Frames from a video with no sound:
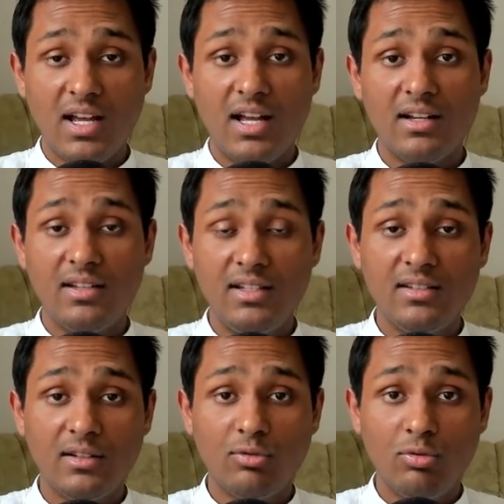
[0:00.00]
are in
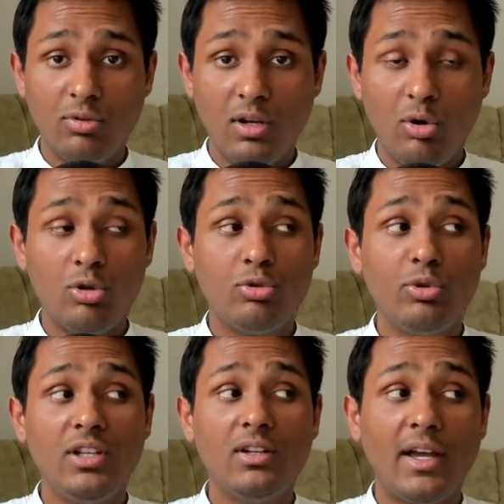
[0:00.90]
sattva guna or
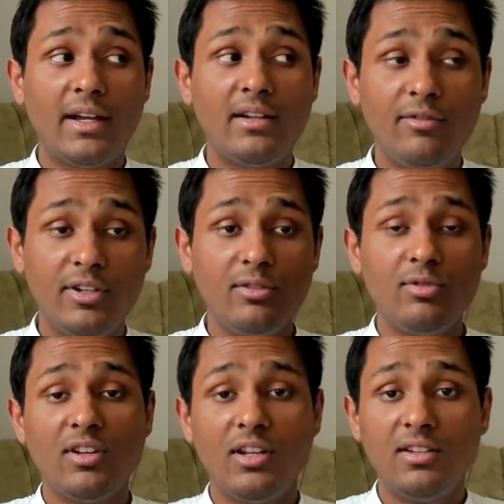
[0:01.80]
doing activities
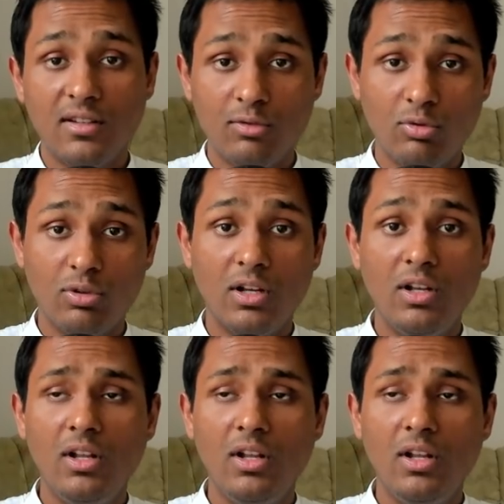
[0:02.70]
which are in sattva guna.